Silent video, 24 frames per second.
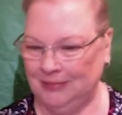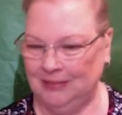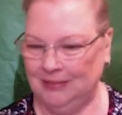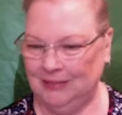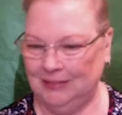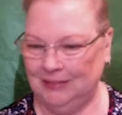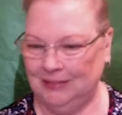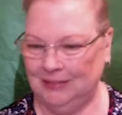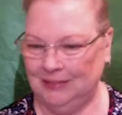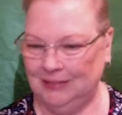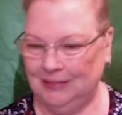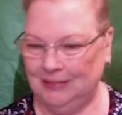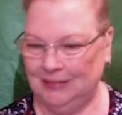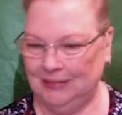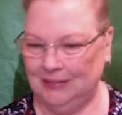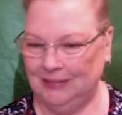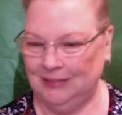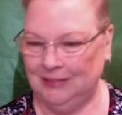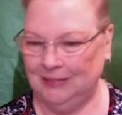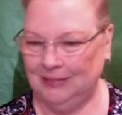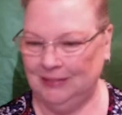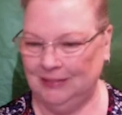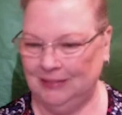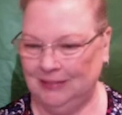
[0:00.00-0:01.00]
Okay.
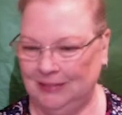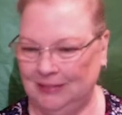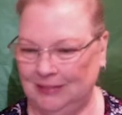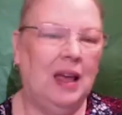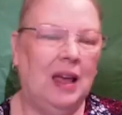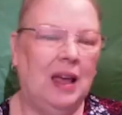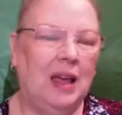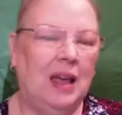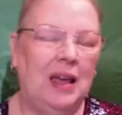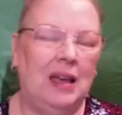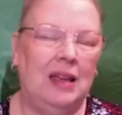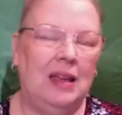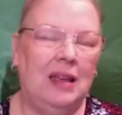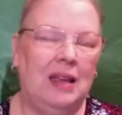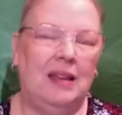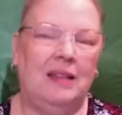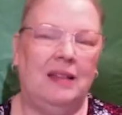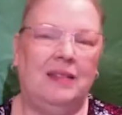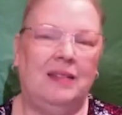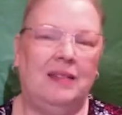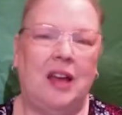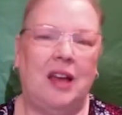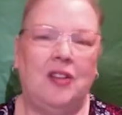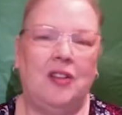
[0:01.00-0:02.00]

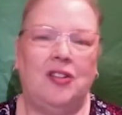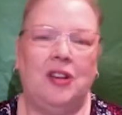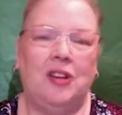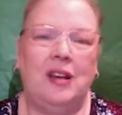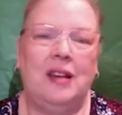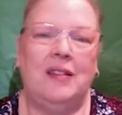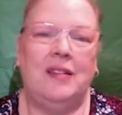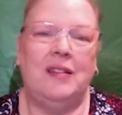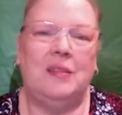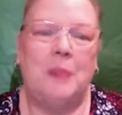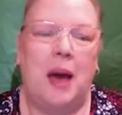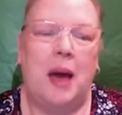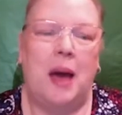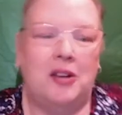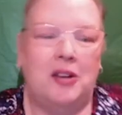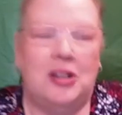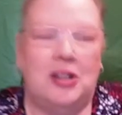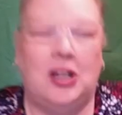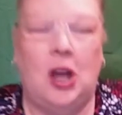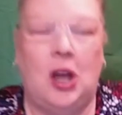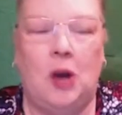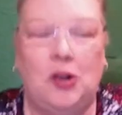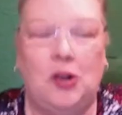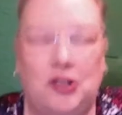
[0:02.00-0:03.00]
This session is about
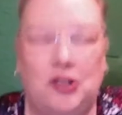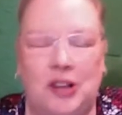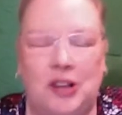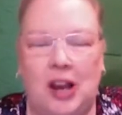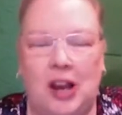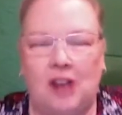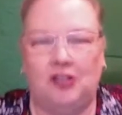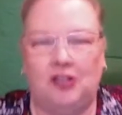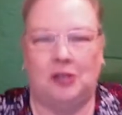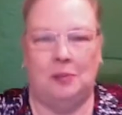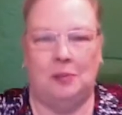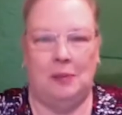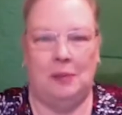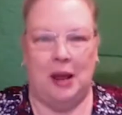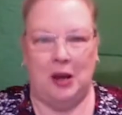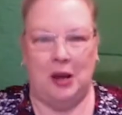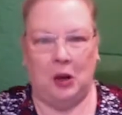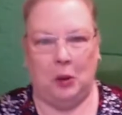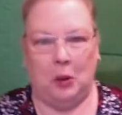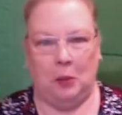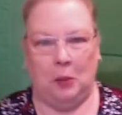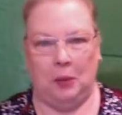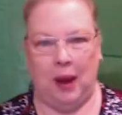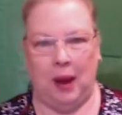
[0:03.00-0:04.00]
negotiation make
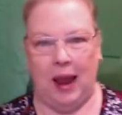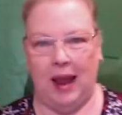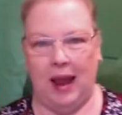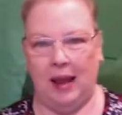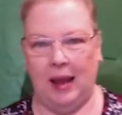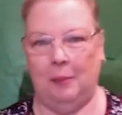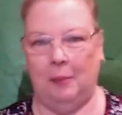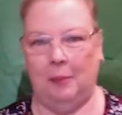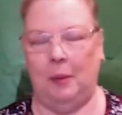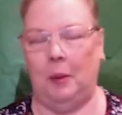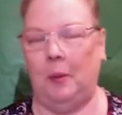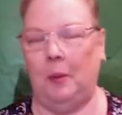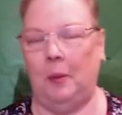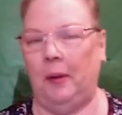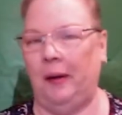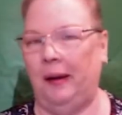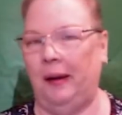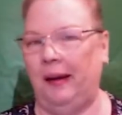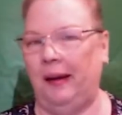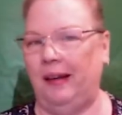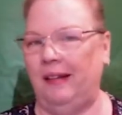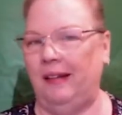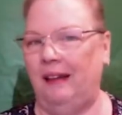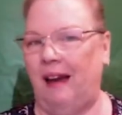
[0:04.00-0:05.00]
or break, but
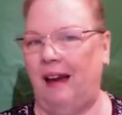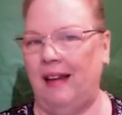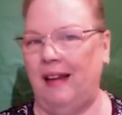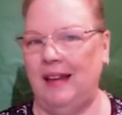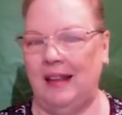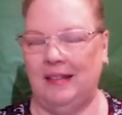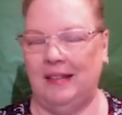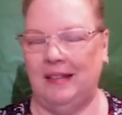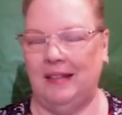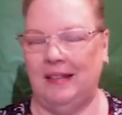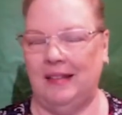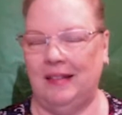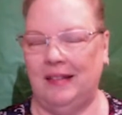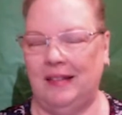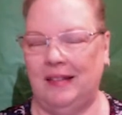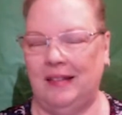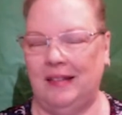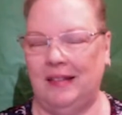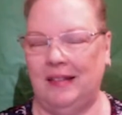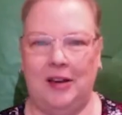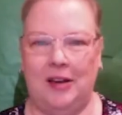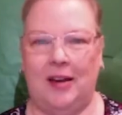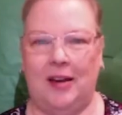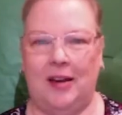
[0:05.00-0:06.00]
we're not necessarily
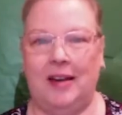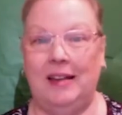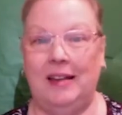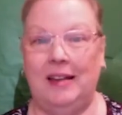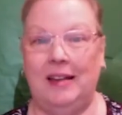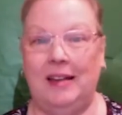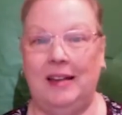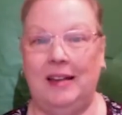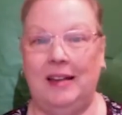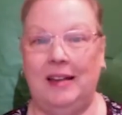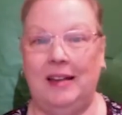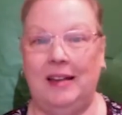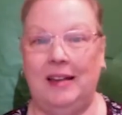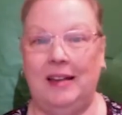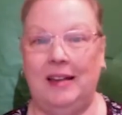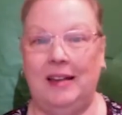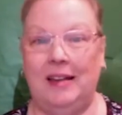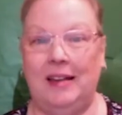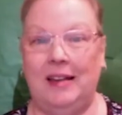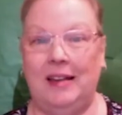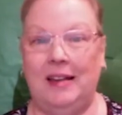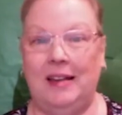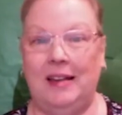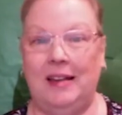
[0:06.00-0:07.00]
talking
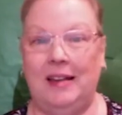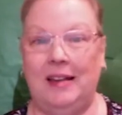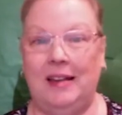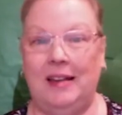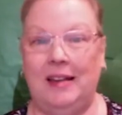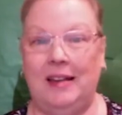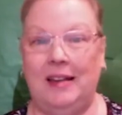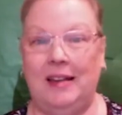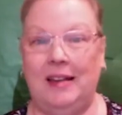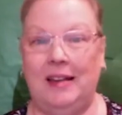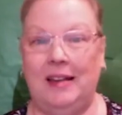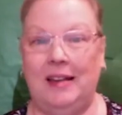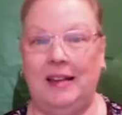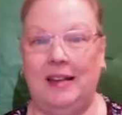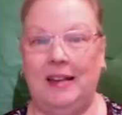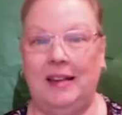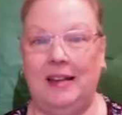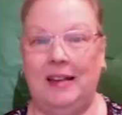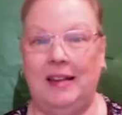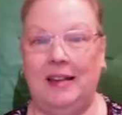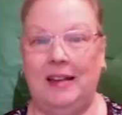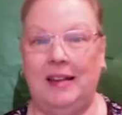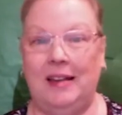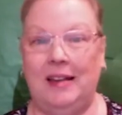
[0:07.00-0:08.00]
specifically about
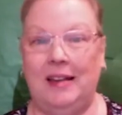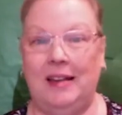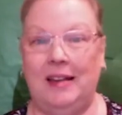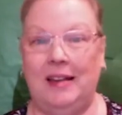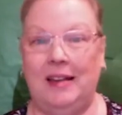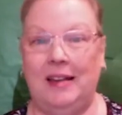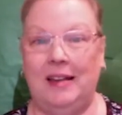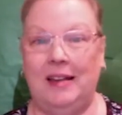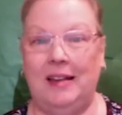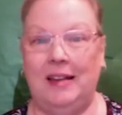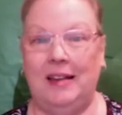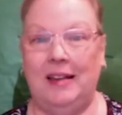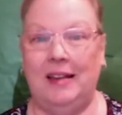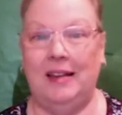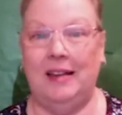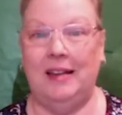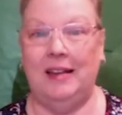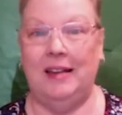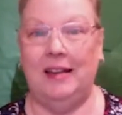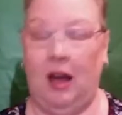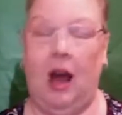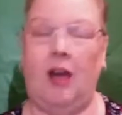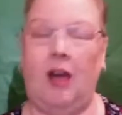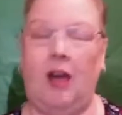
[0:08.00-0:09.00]
negotiating
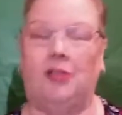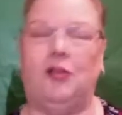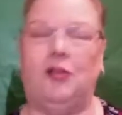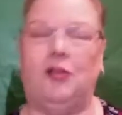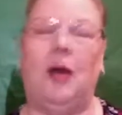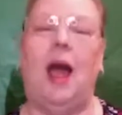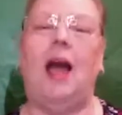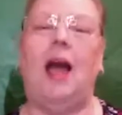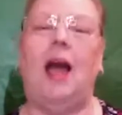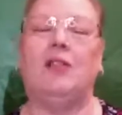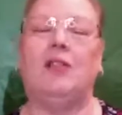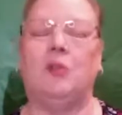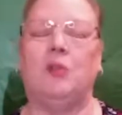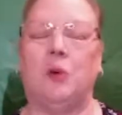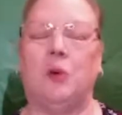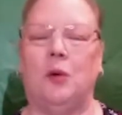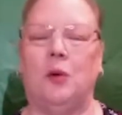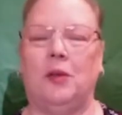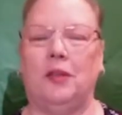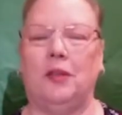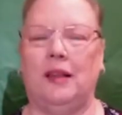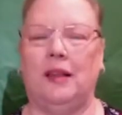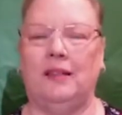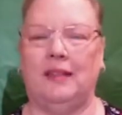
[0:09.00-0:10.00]
big contracts or
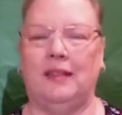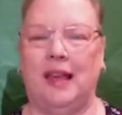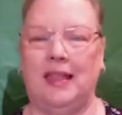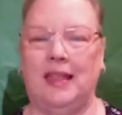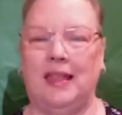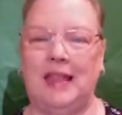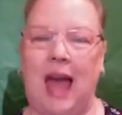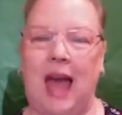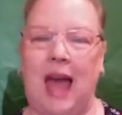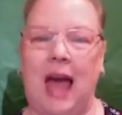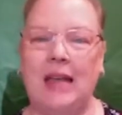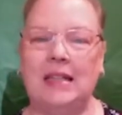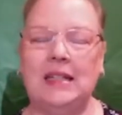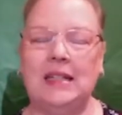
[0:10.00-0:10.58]
things like that.